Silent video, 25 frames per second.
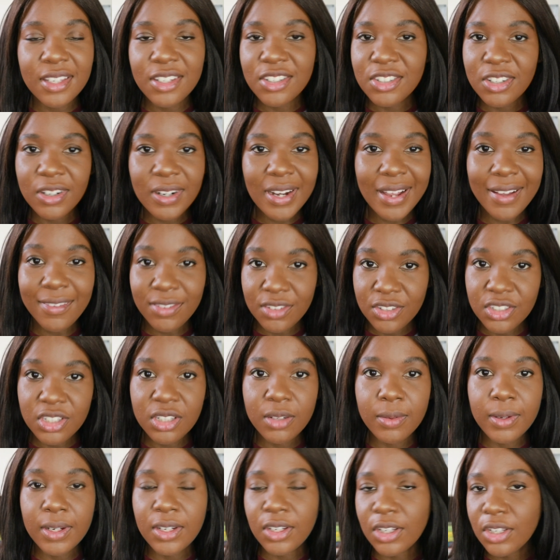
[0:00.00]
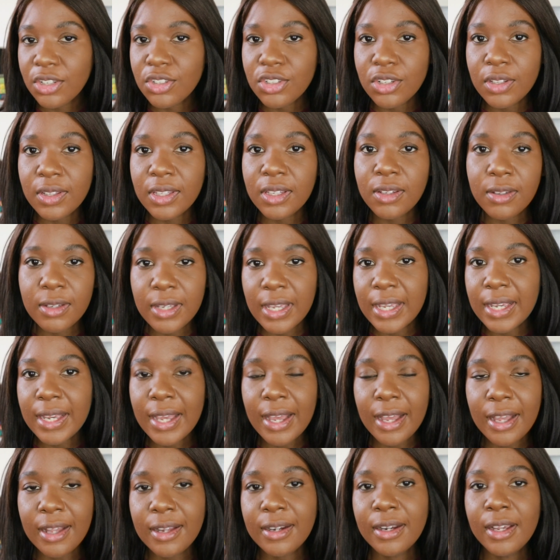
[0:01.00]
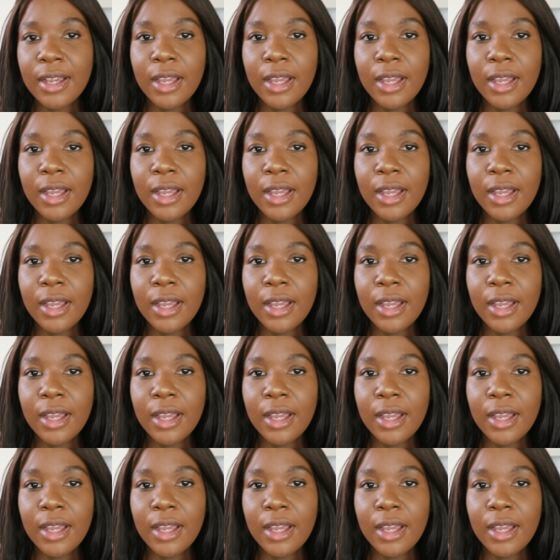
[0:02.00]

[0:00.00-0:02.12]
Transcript: then you don't have to do it. You can do the UKCAT,